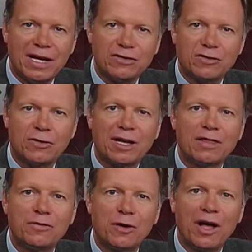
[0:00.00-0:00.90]
has struck at
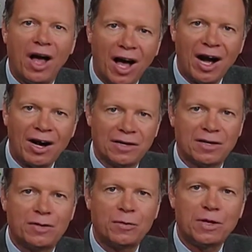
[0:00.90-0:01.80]
the very heart
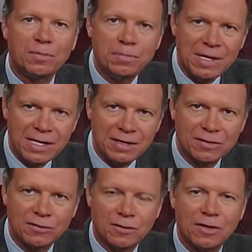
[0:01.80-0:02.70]
of what it
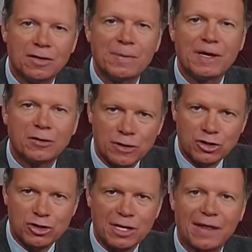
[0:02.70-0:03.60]
means to be a
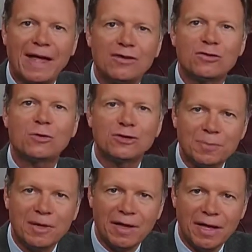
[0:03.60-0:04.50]
Christian, and that is to
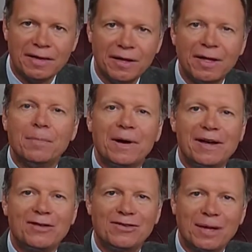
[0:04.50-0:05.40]
worship God by
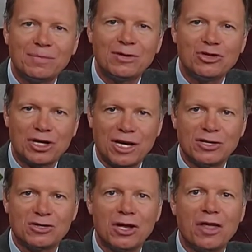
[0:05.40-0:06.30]
an attempt to
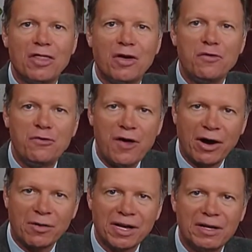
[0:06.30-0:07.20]
change the
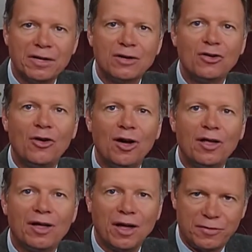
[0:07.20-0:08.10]
very law
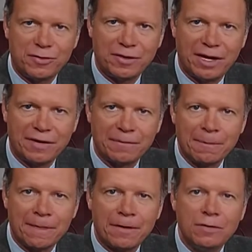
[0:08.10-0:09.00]
of God.
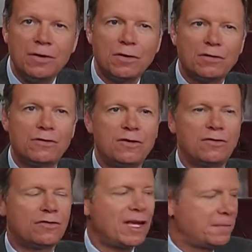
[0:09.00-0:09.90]
Notice this
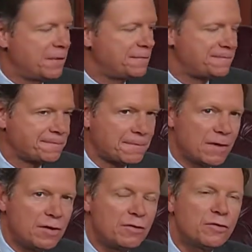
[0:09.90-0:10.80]
statement
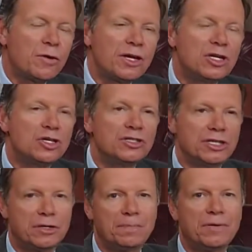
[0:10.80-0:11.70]
that is a very
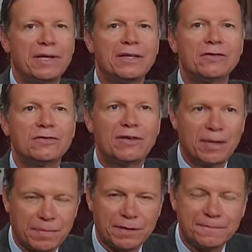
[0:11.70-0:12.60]
clear, plain statement